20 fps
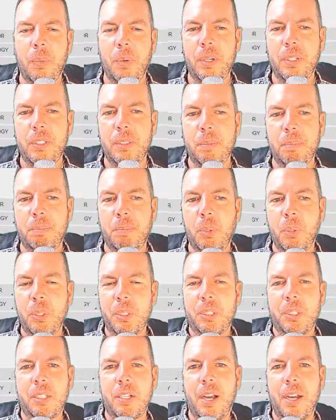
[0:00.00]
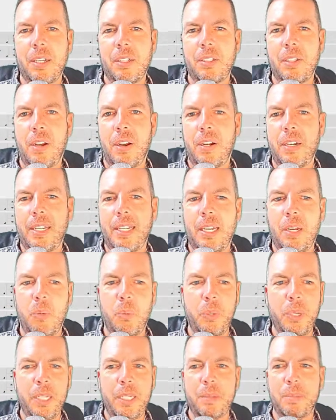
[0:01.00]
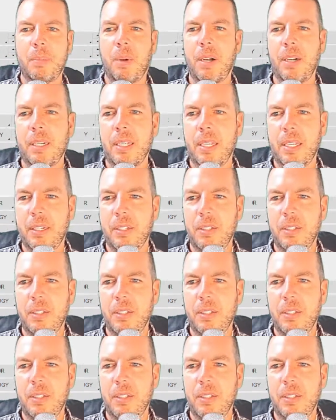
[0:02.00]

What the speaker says: some bullish stocks are in a weak market.